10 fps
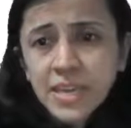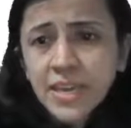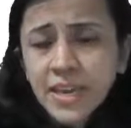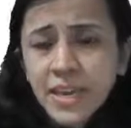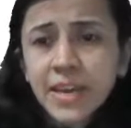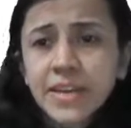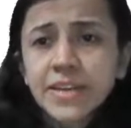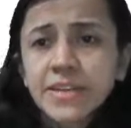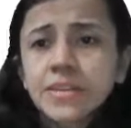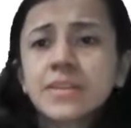air,
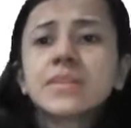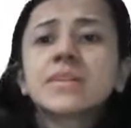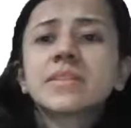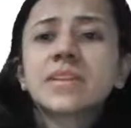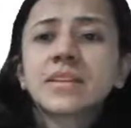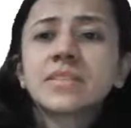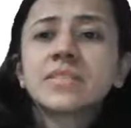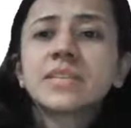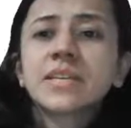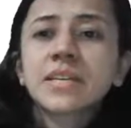there is
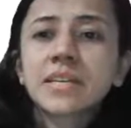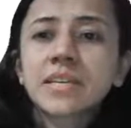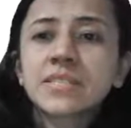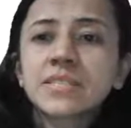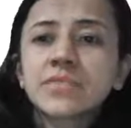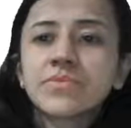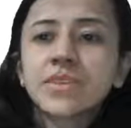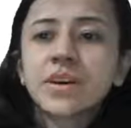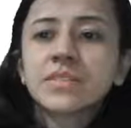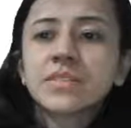increase in
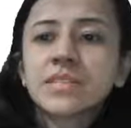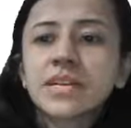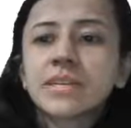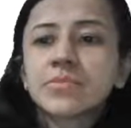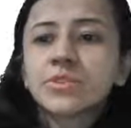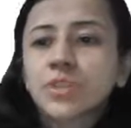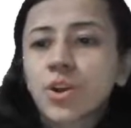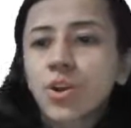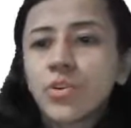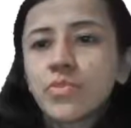1 centimeter
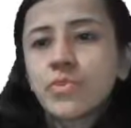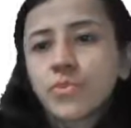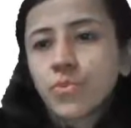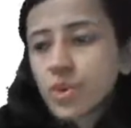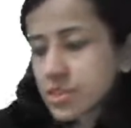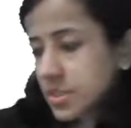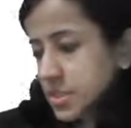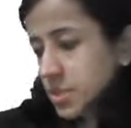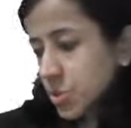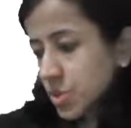of water.
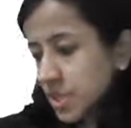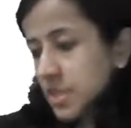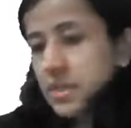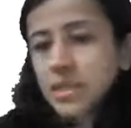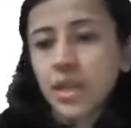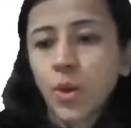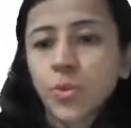Now,